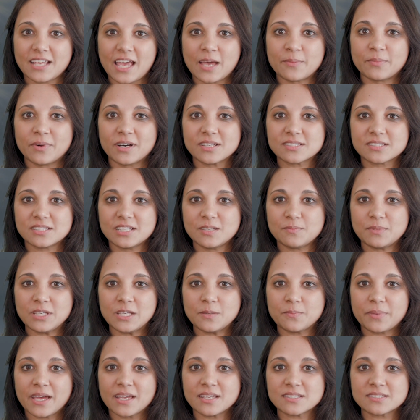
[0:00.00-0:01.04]
the
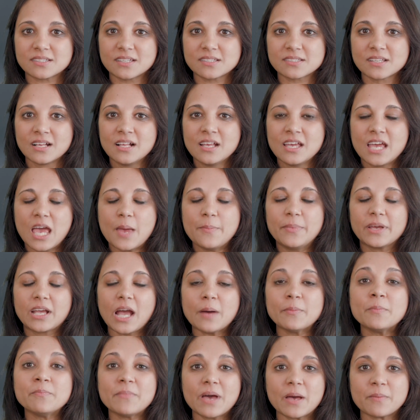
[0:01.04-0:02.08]
MRCP PACES and
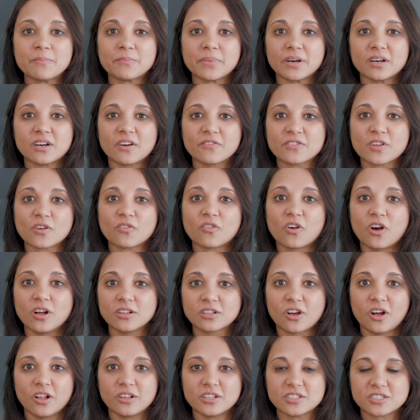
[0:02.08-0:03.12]
become a member of the Royal
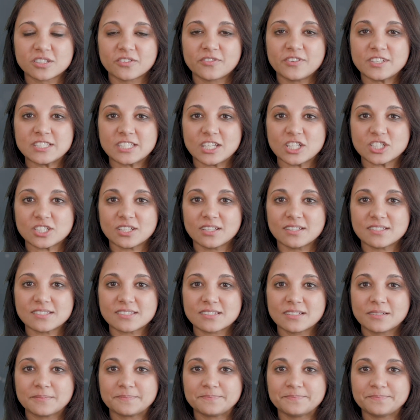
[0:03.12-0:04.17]
College of
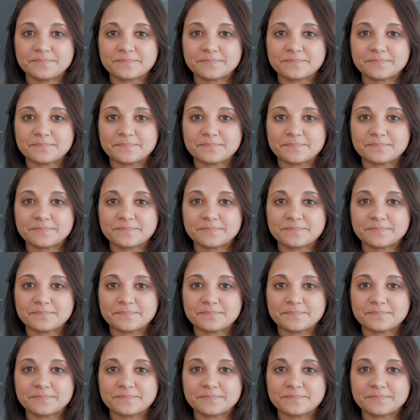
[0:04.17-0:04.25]
Physicians.